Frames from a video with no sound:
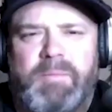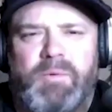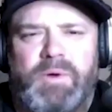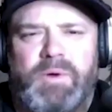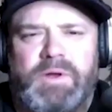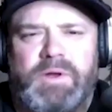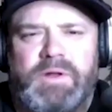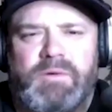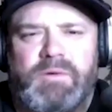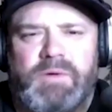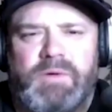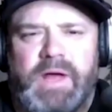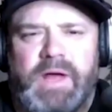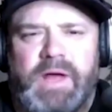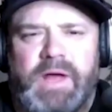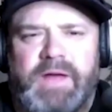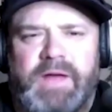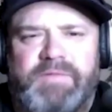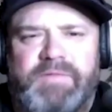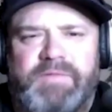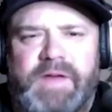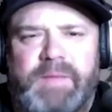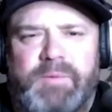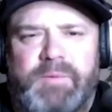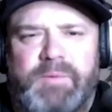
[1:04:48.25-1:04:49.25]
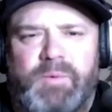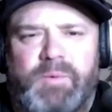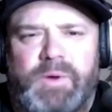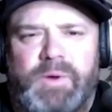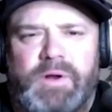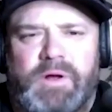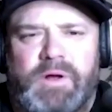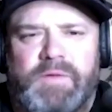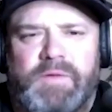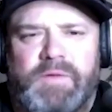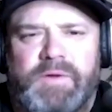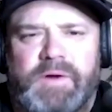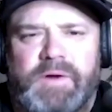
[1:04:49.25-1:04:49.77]
when Uriah Faber went
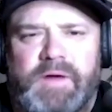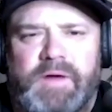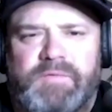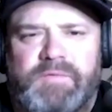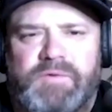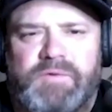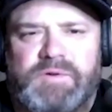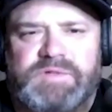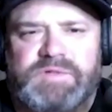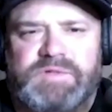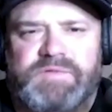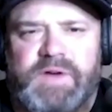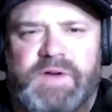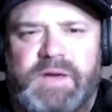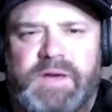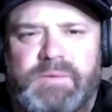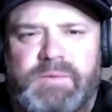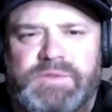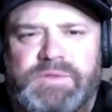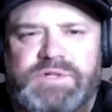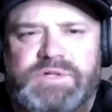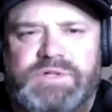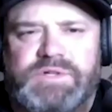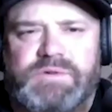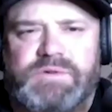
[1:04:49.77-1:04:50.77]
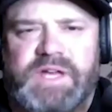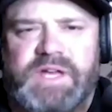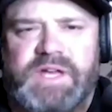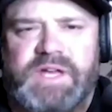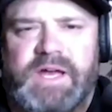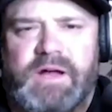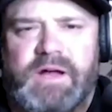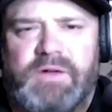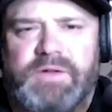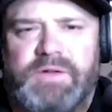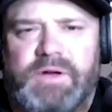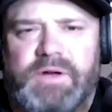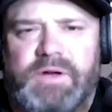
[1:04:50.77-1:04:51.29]
on there after his fight with Jose
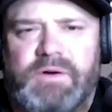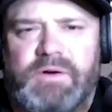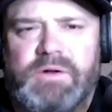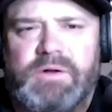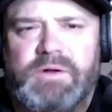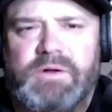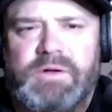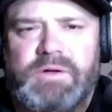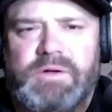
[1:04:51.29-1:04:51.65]
Aldo,